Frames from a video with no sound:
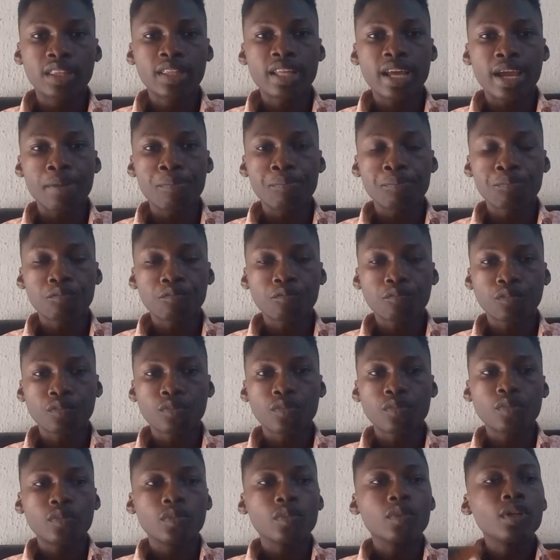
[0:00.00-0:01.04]
time,
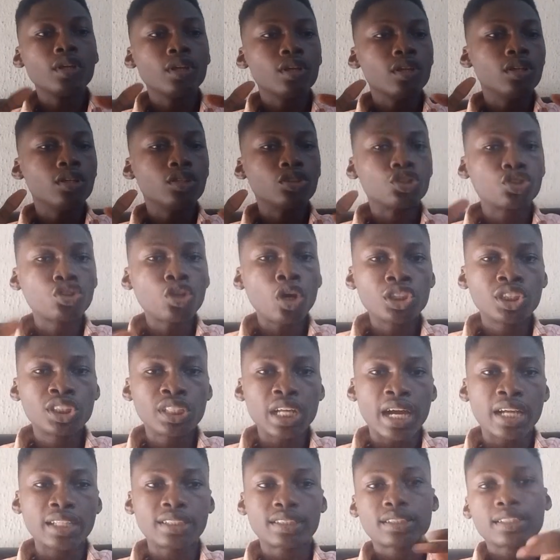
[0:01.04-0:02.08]
such
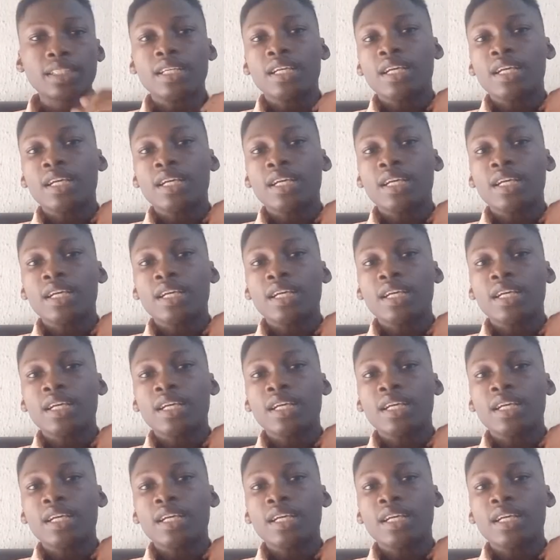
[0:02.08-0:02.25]
that